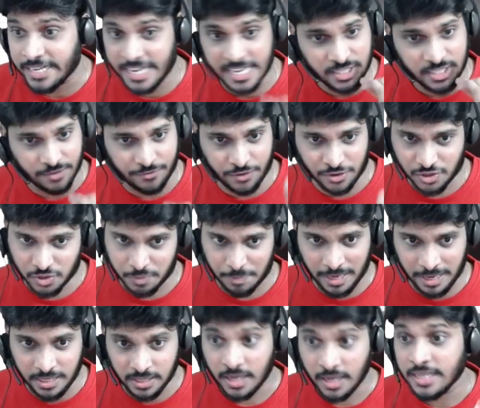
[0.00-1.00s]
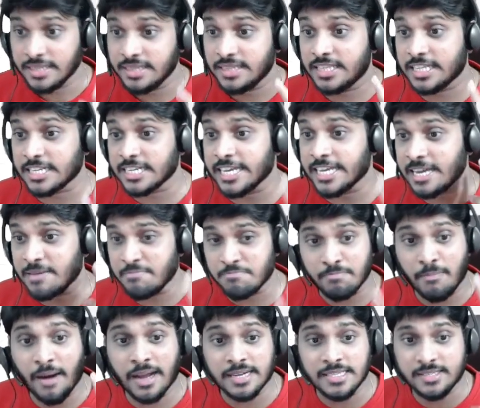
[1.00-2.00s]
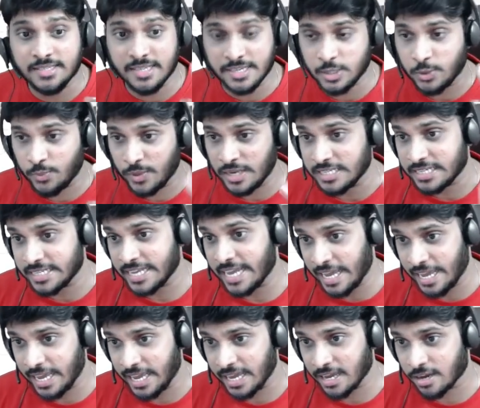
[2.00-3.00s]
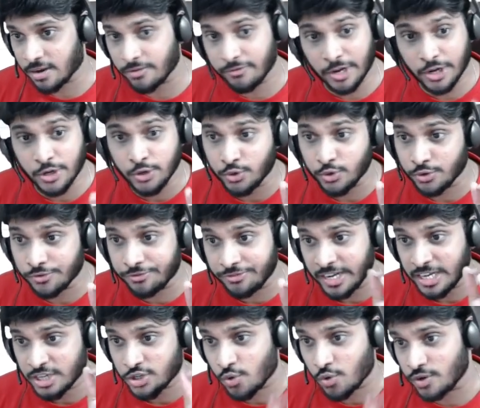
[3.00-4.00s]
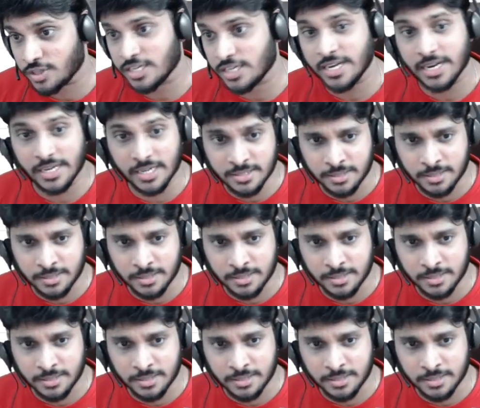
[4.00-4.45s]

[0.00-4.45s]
days if you spend, 3 months it will take for you to finish coaching under